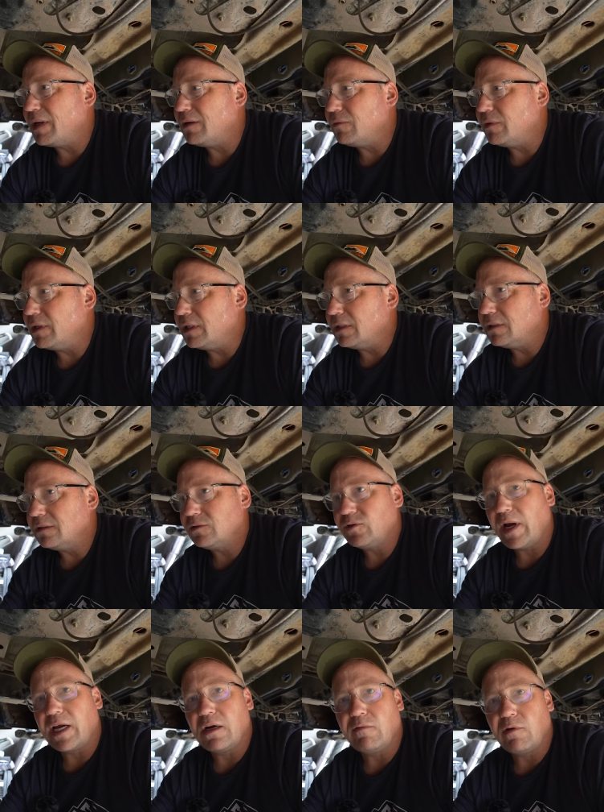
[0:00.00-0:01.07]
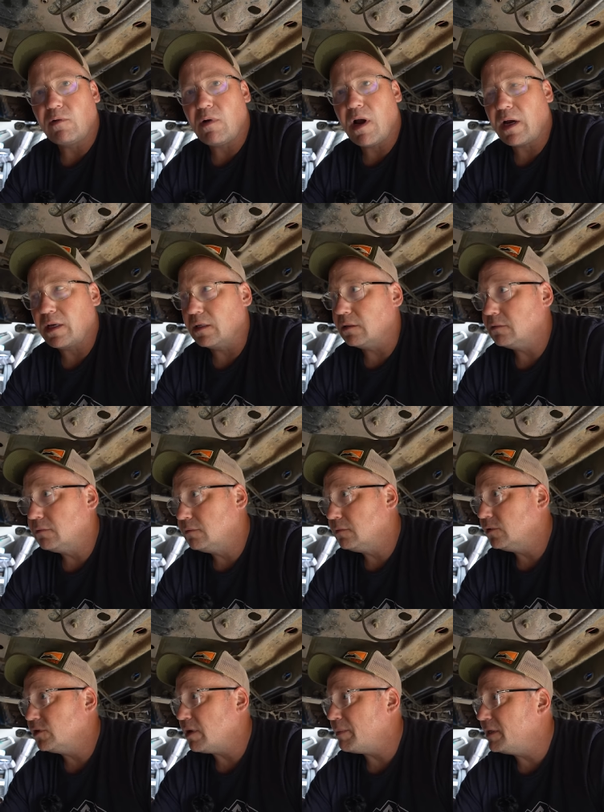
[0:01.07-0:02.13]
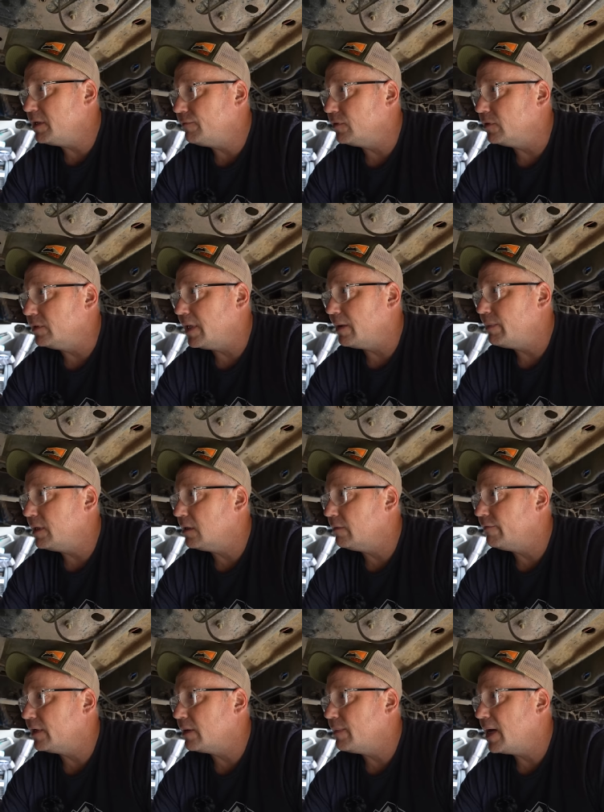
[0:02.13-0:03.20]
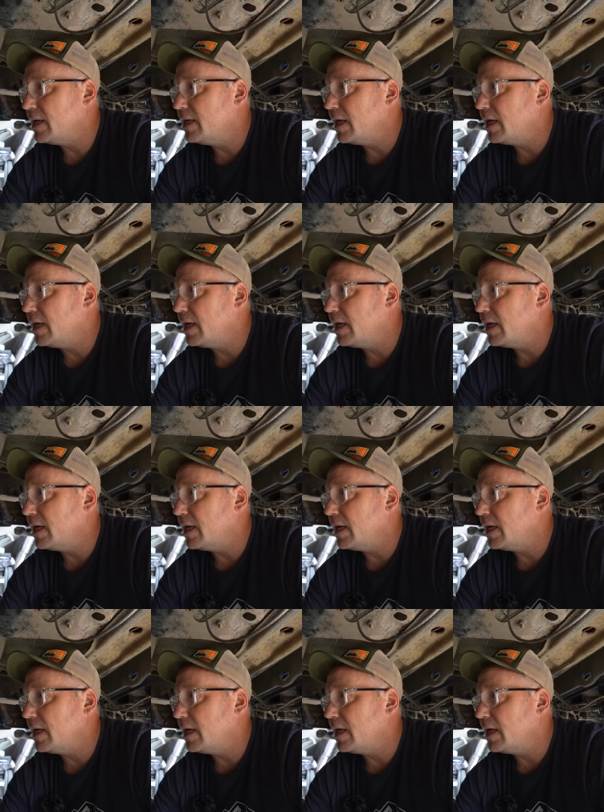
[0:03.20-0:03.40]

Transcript: I don't want to drag it over a rock and lose all my diff fluid. That'd be a very bad